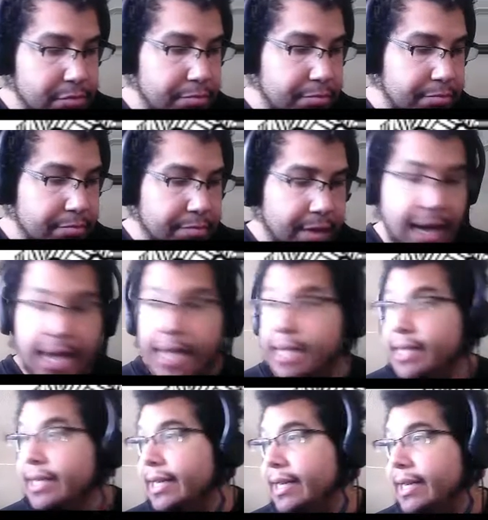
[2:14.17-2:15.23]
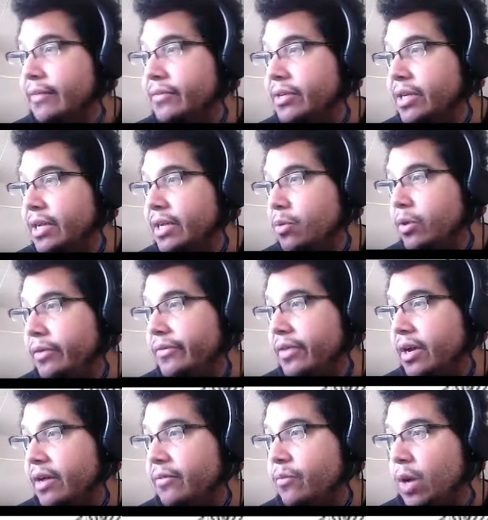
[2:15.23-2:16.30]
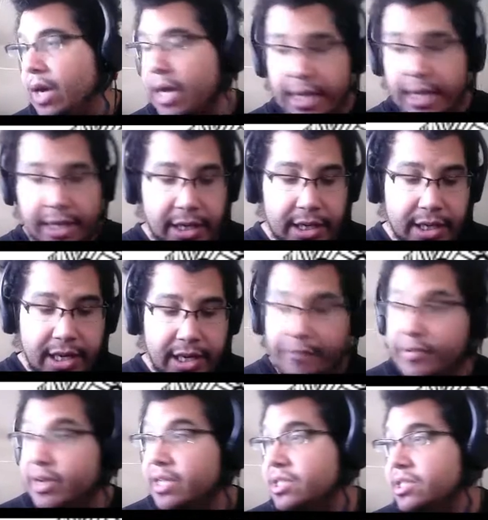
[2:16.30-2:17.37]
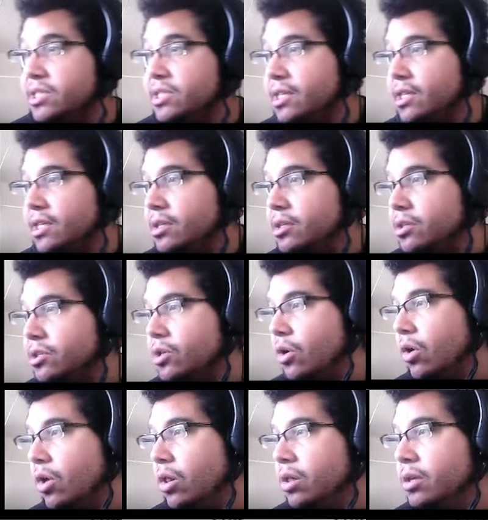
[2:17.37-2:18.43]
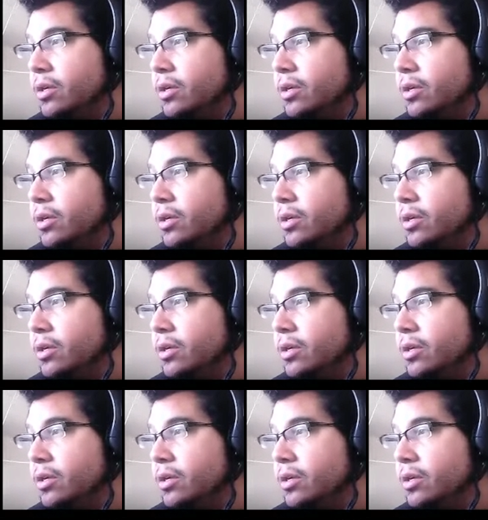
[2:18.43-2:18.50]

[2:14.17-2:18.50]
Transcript: by 11. 8.5 wide and 11 inches tall.